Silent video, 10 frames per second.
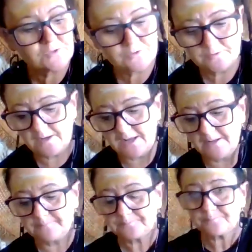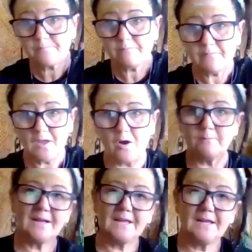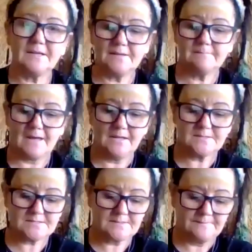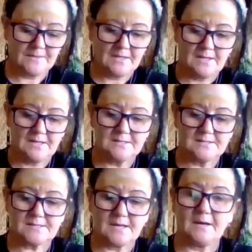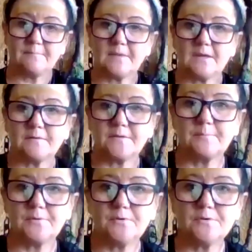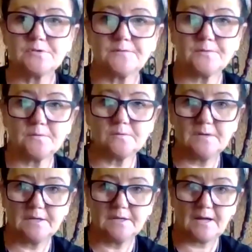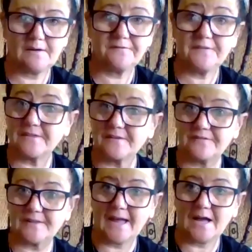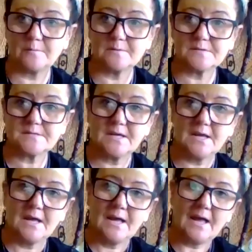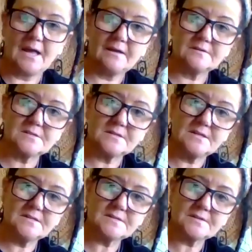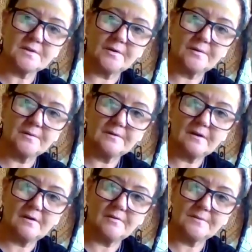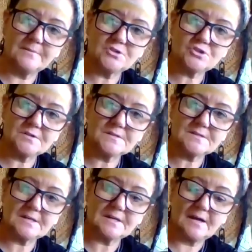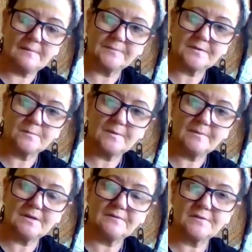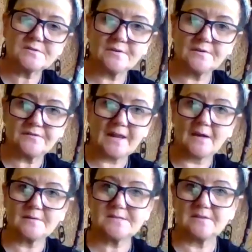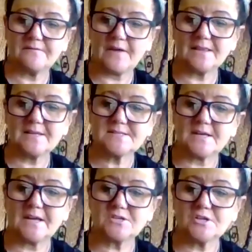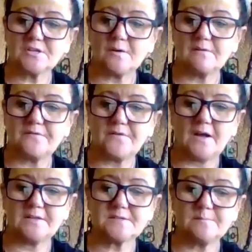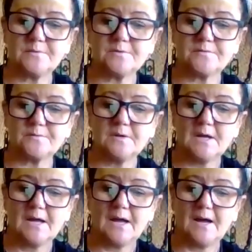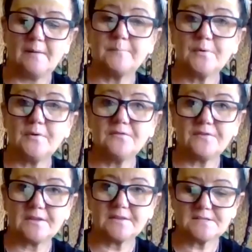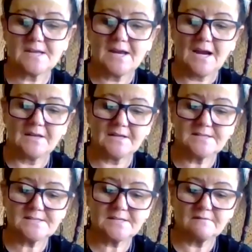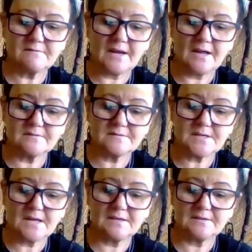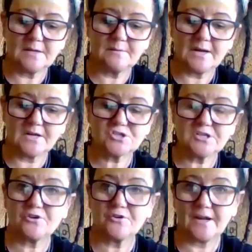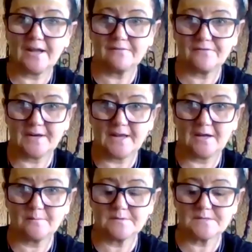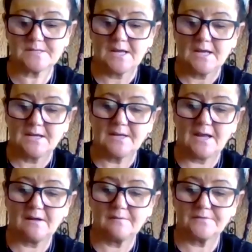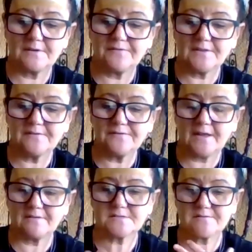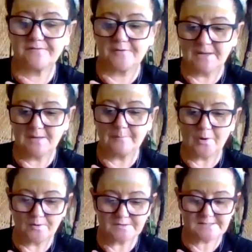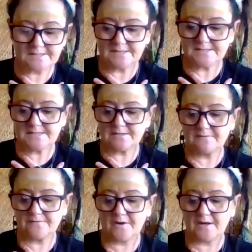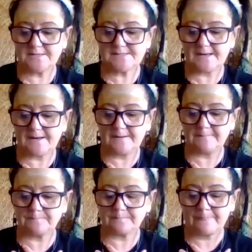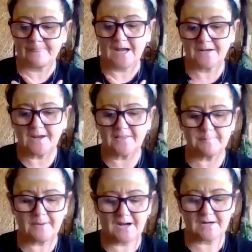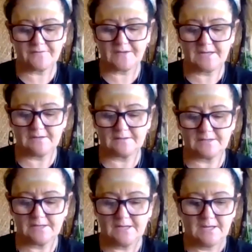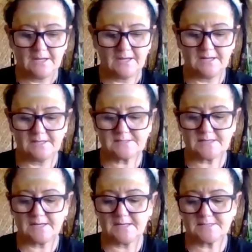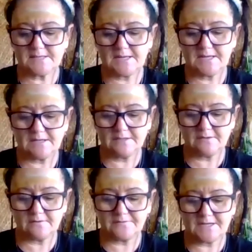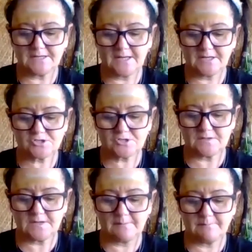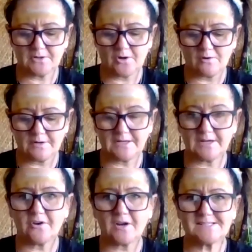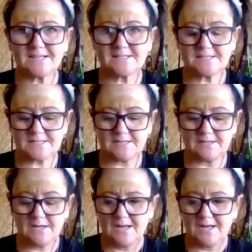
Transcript: too, um, on my healing mats, is um, the beautiful uh, feather flowers. And years ago on the missions, uh, um, the women, if there was no flowers in the valleys, they'd actually go and find some beautiful um, bird feathers and they'd sit around and they would actually create flowers. Now, the feather flowers, for me personally, signifies um, another part of healing it's it's a healing of connection and belonging and identity